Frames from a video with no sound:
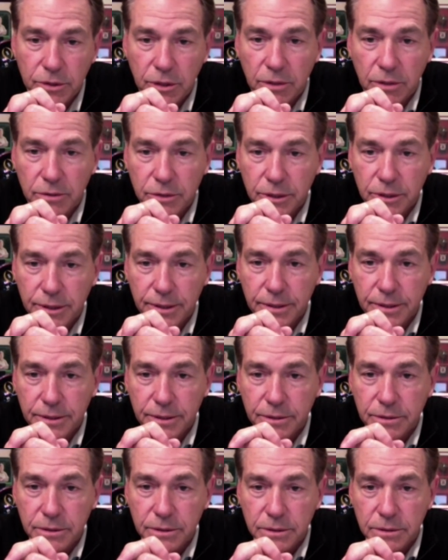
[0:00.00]
closely
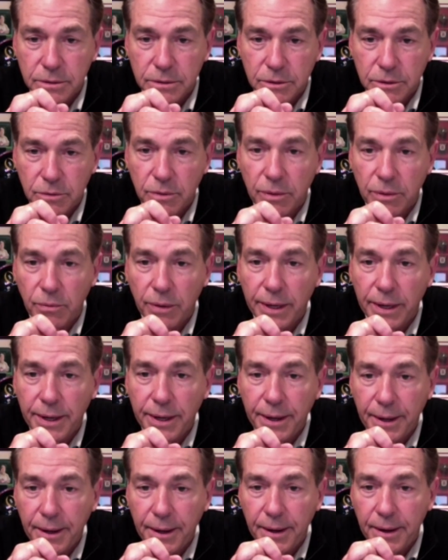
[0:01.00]
is, do we win?